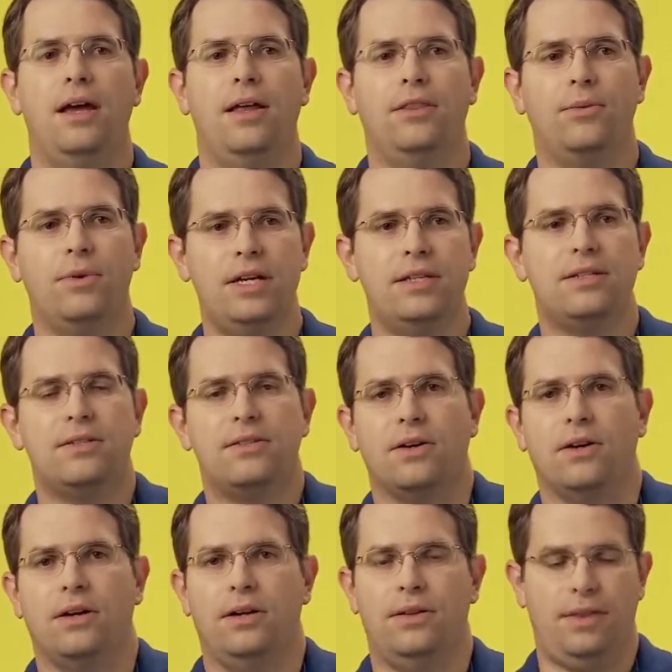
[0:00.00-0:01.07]
The reasons
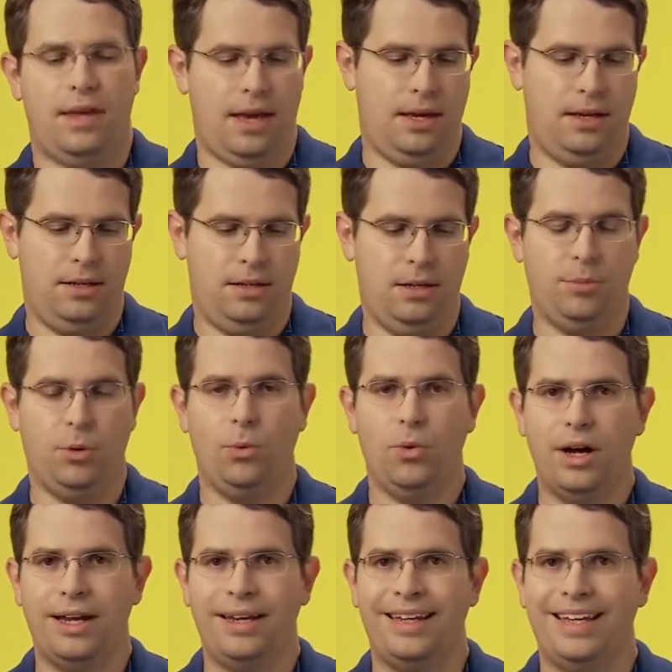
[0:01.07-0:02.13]
are that, number
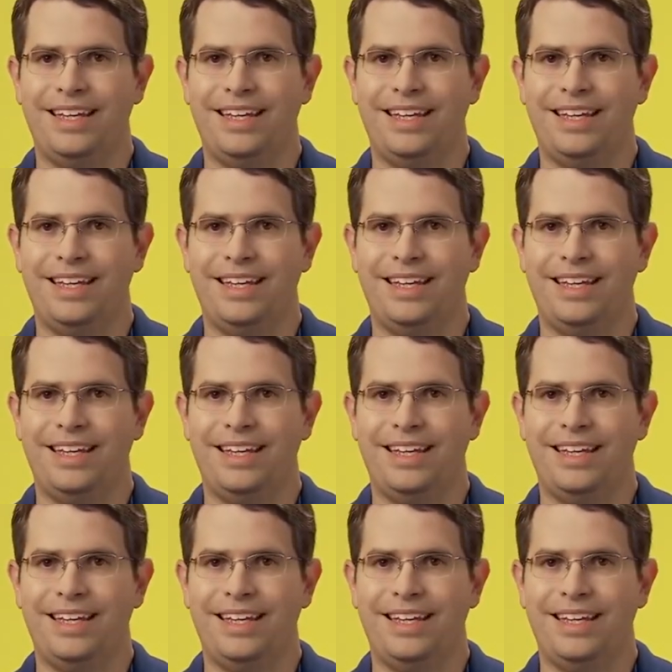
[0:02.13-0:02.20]
one,